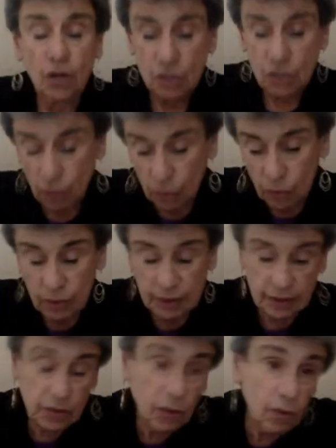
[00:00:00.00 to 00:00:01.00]
told
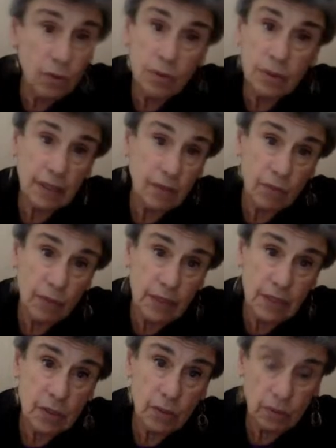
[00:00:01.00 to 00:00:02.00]
and
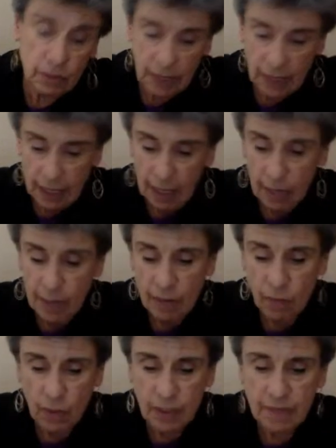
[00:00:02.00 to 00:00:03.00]
retold
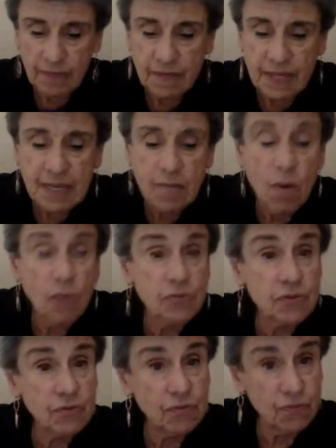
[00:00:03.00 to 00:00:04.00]
about one of the
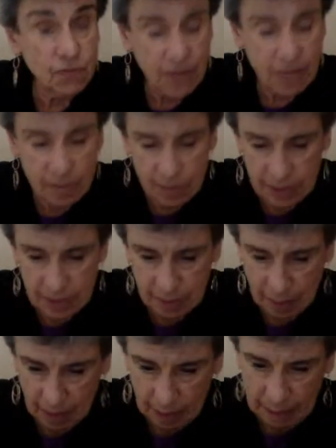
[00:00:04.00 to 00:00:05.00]
most famous
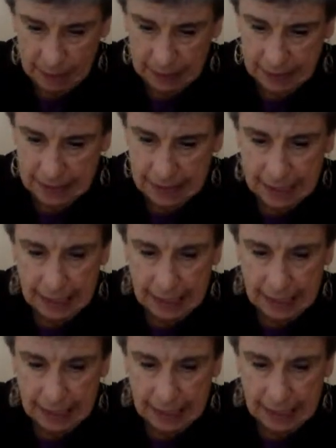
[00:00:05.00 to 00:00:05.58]
puppets.